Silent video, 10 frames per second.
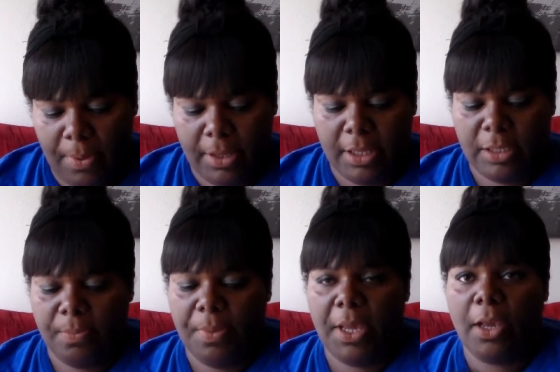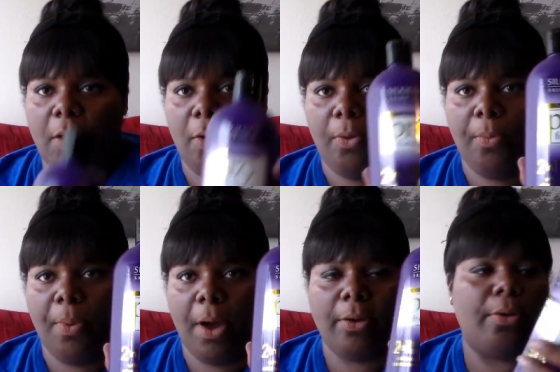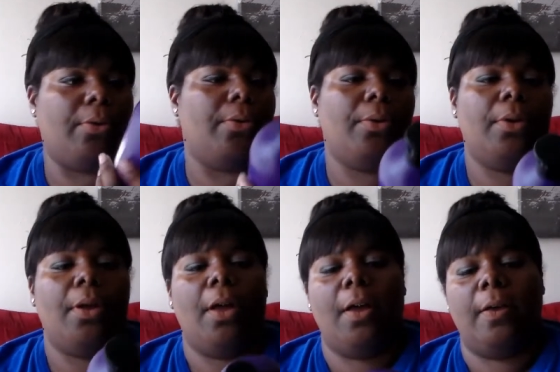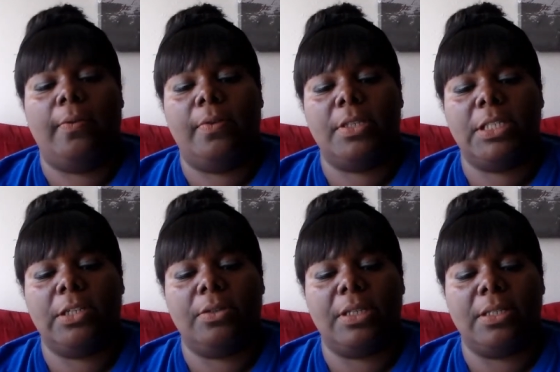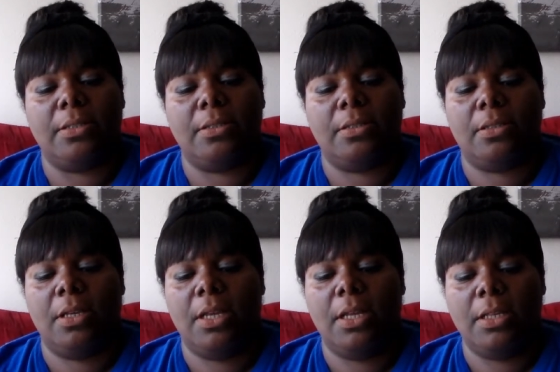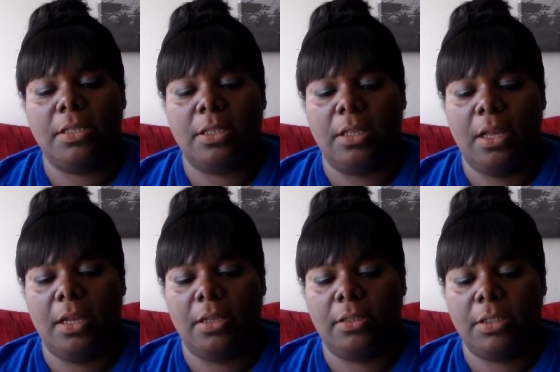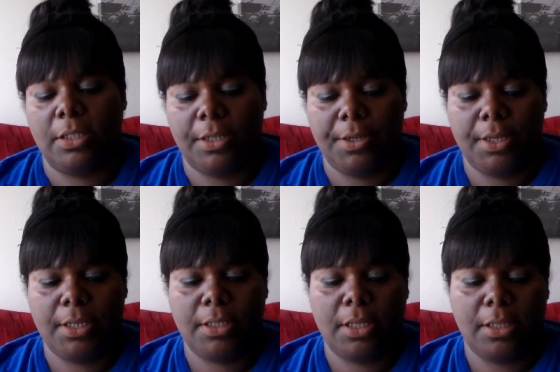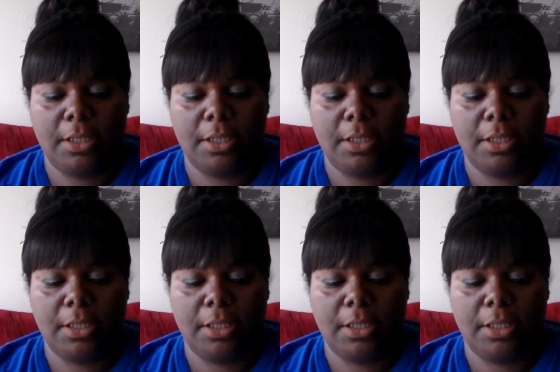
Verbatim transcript: I picked this big old bottle of Silkins Salon Series.